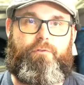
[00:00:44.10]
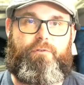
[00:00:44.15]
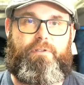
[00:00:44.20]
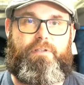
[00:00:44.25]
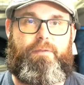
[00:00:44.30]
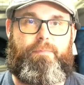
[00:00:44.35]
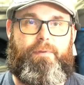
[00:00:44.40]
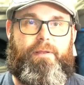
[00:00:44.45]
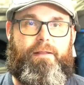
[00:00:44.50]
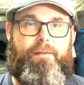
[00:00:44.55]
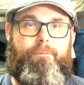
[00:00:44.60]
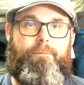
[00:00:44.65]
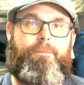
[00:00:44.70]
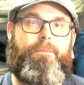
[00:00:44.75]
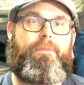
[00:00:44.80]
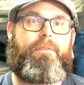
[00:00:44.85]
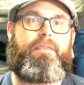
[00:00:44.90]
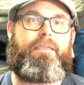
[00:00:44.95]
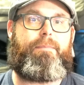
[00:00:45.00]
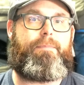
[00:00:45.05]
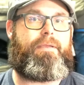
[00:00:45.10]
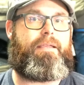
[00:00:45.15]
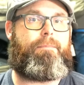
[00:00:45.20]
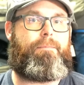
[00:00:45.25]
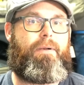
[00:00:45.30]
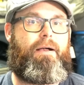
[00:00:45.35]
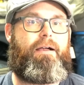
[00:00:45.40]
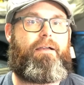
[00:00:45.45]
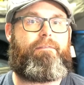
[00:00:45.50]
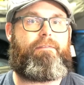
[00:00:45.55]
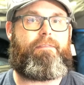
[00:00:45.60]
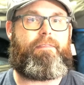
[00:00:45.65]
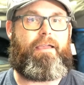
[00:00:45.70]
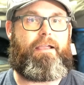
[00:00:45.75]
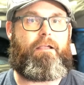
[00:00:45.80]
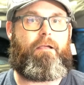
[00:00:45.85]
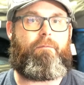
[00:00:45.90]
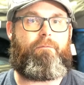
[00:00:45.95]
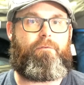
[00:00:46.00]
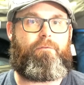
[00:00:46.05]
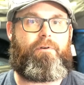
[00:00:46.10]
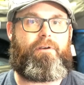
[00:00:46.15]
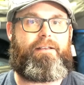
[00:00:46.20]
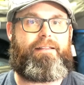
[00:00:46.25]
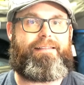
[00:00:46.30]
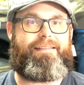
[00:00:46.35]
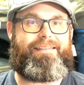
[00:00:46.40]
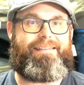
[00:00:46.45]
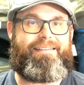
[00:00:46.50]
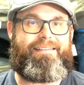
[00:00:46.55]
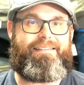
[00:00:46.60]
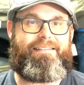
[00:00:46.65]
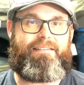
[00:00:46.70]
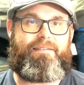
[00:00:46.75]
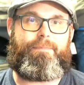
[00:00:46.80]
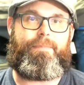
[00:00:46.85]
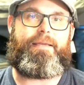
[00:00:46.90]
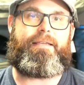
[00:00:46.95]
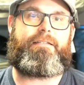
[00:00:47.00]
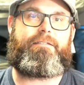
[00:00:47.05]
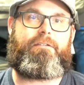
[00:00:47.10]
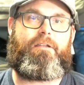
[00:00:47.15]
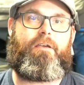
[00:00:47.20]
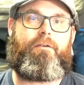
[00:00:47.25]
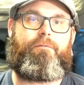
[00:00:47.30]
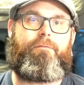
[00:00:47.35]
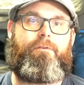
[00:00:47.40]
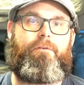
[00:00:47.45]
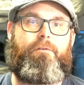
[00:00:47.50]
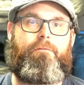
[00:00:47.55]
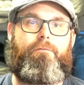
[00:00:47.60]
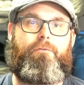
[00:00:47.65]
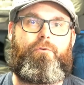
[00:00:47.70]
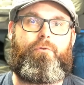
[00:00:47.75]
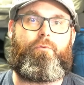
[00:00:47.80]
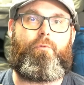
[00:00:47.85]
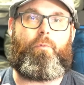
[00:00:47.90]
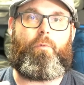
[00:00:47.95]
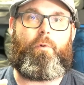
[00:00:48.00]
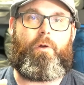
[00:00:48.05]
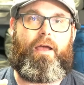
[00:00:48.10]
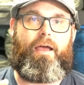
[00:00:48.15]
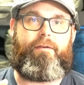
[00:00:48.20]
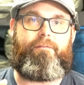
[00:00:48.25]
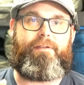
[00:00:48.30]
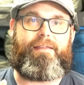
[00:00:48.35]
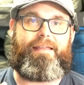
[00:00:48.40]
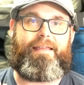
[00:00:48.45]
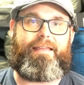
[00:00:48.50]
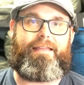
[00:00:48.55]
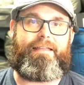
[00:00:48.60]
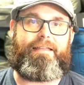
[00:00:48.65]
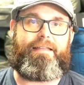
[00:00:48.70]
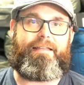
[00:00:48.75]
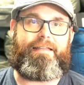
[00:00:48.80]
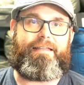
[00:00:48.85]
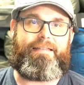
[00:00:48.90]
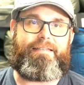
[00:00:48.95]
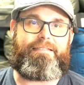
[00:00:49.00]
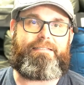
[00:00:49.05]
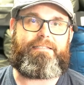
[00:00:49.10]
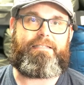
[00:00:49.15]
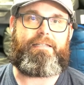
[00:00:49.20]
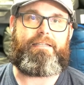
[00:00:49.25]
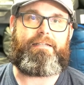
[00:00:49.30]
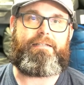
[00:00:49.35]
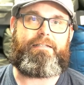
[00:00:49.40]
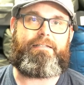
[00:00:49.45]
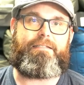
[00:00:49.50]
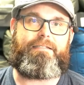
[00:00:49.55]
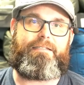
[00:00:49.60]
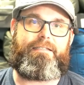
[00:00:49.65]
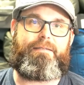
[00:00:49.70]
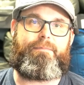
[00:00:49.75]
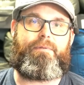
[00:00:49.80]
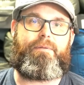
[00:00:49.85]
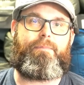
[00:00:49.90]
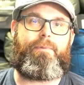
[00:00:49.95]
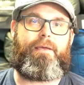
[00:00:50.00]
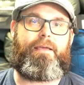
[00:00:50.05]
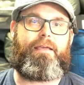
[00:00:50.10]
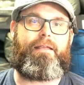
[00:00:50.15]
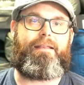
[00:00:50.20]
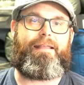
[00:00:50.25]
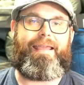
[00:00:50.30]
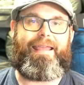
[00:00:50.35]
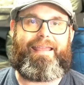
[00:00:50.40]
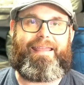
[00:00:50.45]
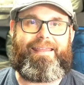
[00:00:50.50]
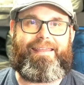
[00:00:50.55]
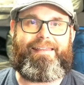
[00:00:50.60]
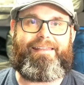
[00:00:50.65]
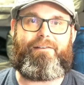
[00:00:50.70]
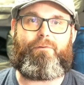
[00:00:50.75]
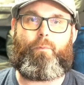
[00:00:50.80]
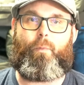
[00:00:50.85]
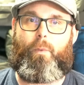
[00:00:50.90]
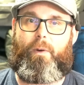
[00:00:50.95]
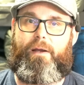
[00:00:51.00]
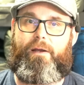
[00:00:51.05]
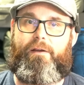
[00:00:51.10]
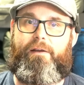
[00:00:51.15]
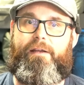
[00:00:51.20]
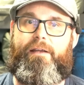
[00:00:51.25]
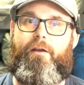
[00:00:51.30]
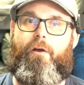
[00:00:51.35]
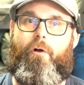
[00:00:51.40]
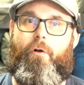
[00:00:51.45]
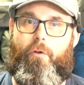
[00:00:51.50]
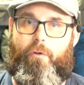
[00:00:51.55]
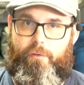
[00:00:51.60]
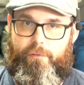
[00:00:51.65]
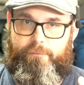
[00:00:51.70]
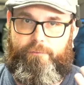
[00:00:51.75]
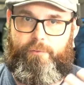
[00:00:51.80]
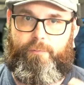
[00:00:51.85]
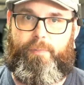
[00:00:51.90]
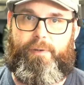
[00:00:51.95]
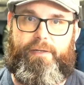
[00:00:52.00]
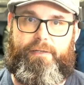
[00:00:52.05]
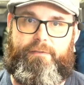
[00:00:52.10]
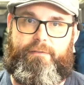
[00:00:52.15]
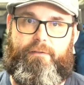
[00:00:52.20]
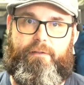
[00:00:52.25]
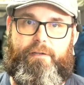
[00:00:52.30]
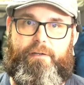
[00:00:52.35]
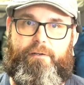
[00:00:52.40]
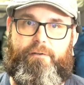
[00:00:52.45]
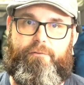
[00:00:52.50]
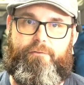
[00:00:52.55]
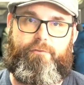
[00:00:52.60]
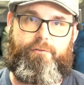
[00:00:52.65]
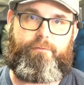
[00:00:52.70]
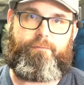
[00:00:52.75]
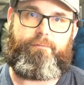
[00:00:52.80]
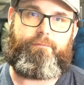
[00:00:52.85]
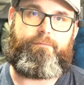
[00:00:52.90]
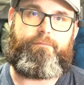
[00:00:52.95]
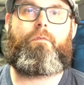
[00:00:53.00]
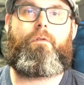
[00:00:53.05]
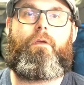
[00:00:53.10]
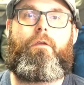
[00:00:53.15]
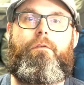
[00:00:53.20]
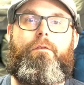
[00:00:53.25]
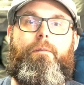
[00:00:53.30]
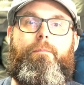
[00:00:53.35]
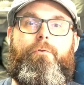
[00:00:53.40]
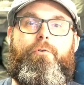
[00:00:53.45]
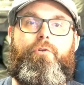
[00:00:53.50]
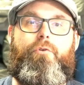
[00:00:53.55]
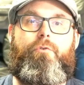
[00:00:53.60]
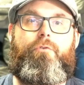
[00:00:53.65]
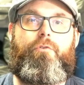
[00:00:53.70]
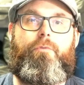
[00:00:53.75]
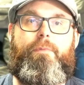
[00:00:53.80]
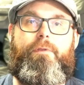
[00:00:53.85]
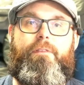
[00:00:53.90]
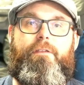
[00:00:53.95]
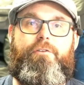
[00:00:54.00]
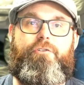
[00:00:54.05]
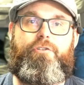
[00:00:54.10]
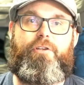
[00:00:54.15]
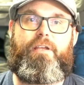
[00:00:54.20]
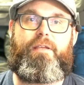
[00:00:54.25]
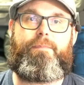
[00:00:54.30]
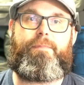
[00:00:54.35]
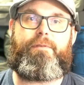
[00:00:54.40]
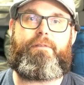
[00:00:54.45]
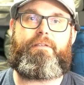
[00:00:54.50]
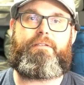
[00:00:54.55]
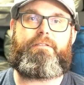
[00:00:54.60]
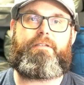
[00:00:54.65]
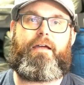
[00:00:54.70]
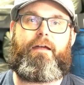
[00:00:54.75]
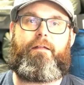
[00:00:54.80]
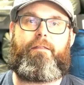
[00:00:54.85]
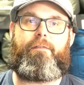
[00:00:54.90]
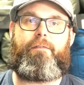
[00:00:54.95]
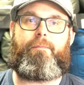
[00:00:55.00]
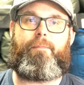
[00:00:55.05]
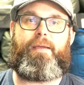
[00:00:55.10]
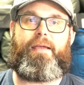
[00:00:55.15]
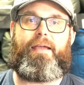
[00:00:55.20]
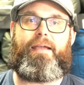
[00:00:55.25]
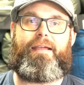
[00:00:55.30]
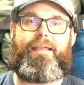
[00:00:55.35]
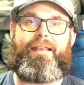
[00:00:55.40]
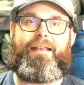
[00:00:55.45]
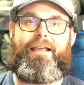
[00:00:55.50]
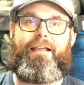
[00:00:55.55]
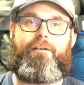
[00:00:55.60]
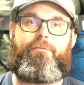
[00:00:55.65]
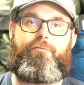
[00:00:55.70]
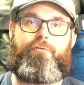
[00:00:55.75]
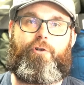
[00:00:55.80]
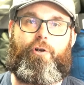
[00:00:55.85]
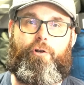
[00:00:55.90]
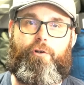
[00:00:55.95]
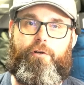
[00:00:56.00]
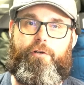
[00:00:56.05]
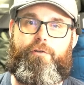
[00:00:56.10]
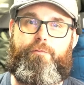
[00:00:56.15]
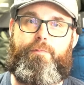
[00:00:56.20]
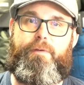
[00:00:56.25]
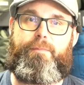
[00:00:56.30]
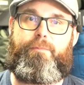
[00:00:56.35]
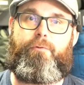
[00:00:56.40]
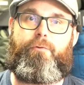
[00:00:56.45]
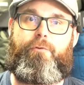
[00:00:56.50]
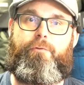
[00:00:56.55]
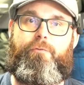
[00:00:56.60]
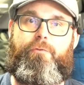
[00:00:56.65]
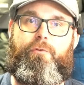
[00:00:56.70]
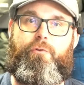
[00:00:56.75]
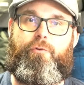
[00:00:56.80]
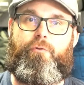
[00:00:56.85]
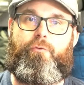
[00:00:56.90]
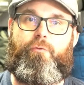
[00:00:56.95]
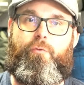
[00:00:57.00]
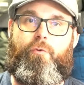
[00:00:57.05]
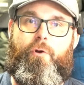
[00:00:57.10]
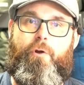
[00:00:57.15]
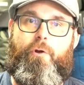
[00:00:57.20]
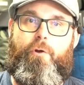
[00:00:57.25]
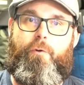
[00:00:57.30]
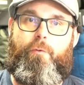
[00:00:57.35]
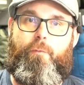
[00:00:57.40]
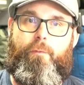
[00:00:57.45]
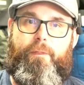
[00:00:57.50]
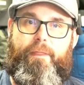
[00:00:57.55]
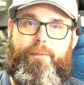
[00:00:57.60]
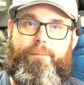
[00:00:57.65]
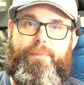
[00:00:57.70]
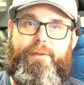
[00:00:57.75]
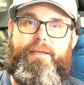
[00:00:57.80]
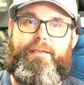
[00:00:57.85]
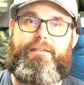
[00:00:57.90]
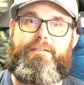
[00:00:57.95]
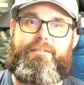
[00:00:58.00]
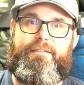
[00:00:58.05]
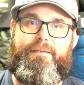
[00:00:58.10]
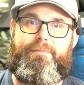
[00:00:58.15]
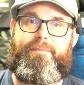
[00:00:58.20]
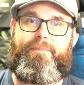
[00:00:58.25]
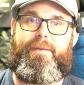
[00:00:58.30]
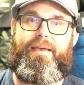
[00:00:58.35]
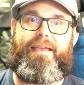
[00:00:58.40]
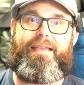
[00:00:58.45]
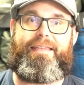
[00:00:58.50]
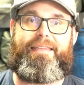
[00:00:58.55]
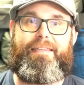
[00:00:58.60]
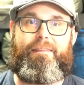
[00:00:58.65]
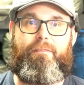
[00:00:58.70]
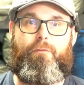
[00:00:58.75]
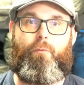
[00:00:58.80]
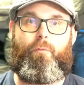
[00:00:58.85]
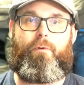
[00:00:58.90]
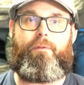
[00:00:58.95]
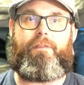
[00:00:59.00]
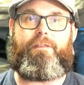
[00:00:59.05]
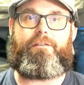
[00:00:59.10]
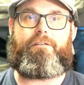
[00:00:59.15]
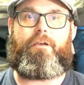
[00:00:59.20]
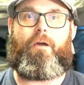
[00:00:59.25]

sleeping. Keeping in mind that comfort rating is based off of you having a insulated sleeping pad and wearing all of your base layers. Number two is going to be the shape and the style in the bag. And I encourage people to, when they pick a sleeping bag, get the one that's